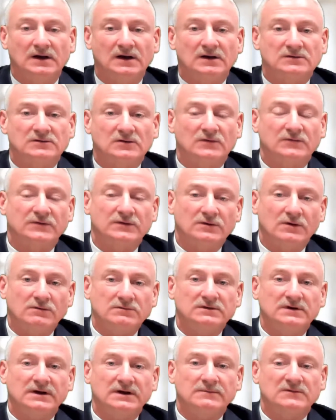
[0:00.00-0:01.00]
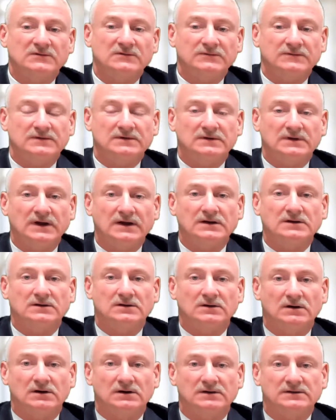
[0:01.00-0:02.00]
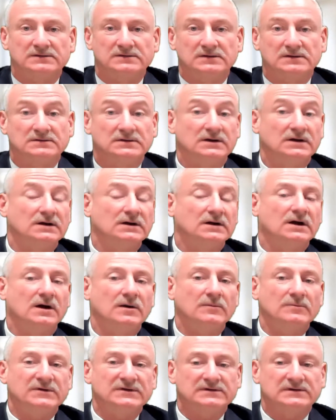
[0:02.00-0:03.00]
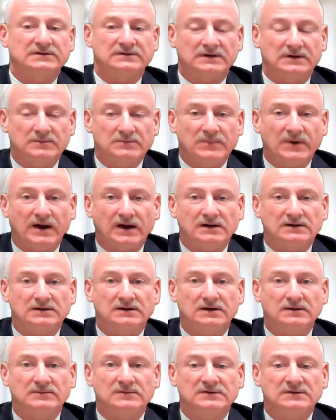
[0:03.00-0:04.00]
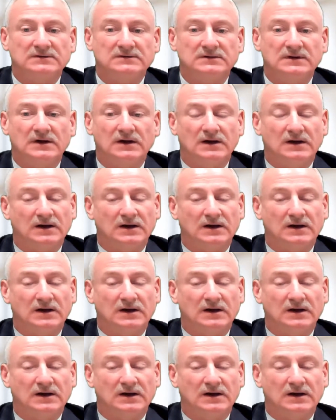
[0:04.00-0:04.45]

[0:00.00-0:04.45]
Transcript: So if your no damage for delay clause says it encompasses impact damages,